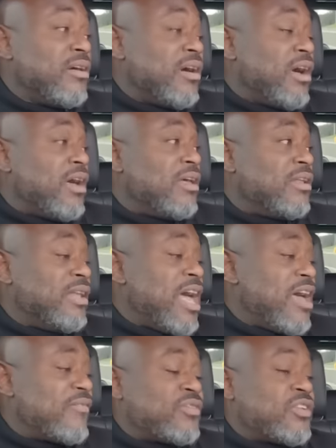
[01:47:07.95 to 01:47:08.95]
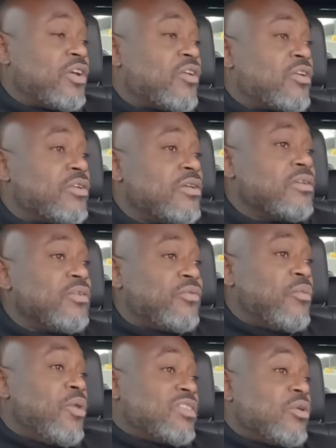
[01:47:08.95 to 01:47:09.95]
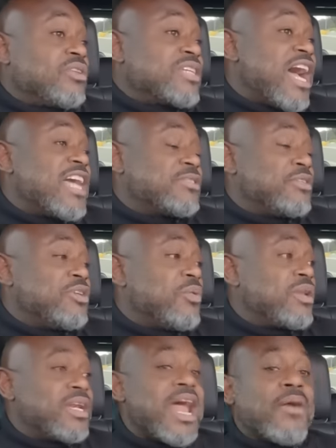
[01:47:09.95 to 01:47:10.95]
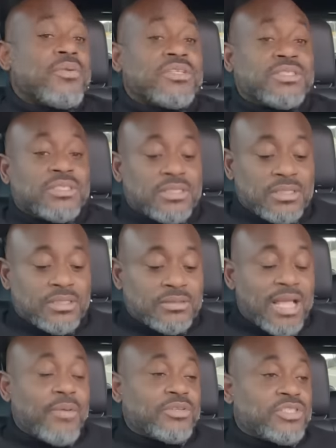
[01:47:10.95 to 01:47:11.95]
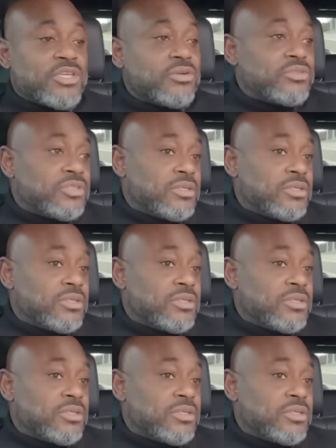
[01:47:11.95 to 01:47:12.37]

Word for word: uh, left turn from what those guys were doing, and that was that was huge.